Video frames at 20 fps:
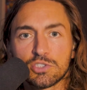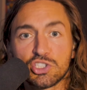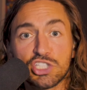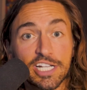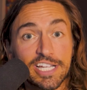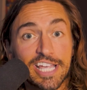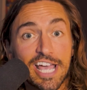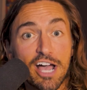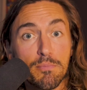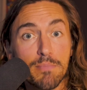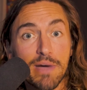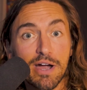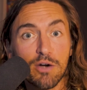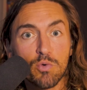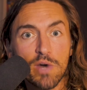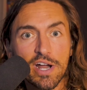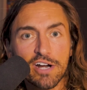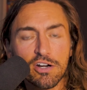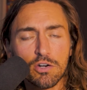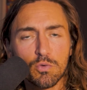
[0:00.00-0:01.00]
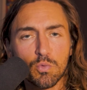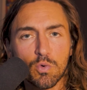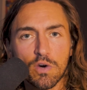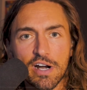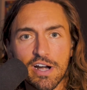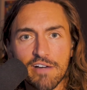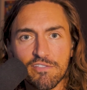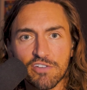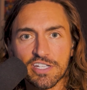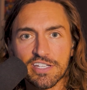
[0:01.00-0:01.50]
Check out my record
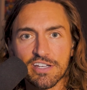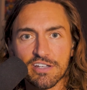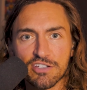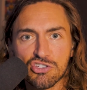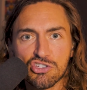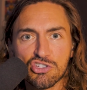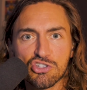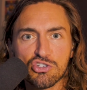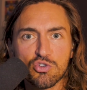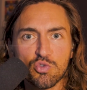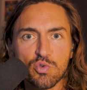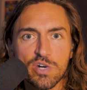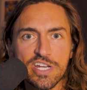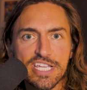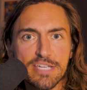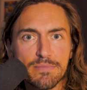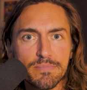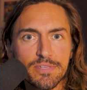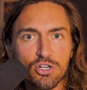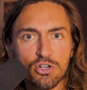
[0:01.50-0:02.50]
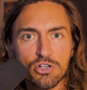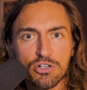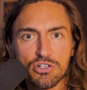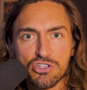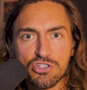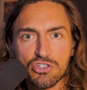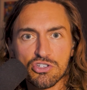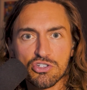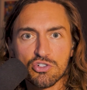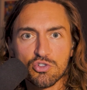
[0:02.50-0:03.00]
wherever you stream your
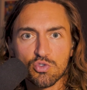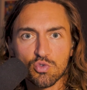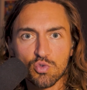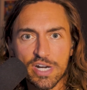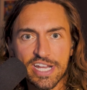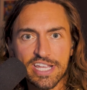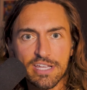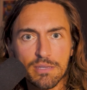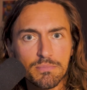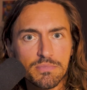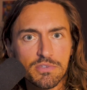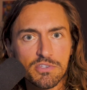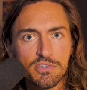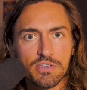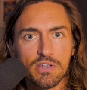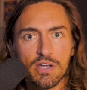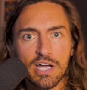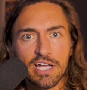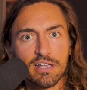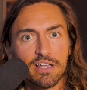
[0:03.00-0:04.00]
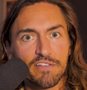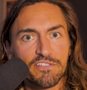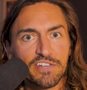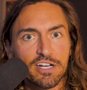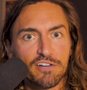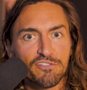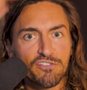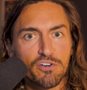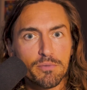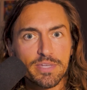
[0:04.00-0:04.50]
streams. I'd love to
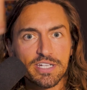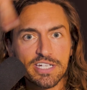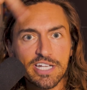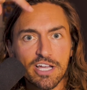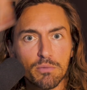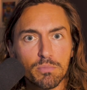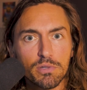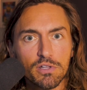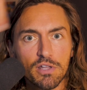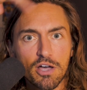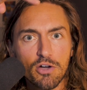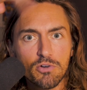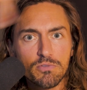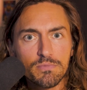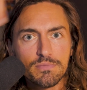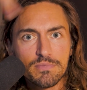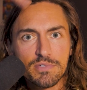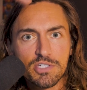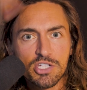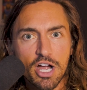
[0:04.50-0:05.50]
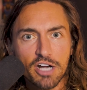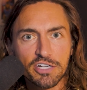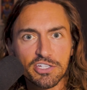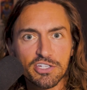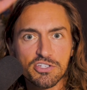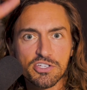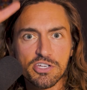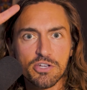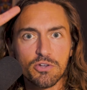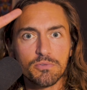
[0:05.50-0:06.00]
hear from you down below. Talk to
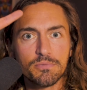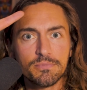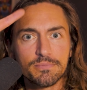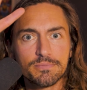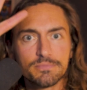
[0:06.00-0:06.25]
you soon.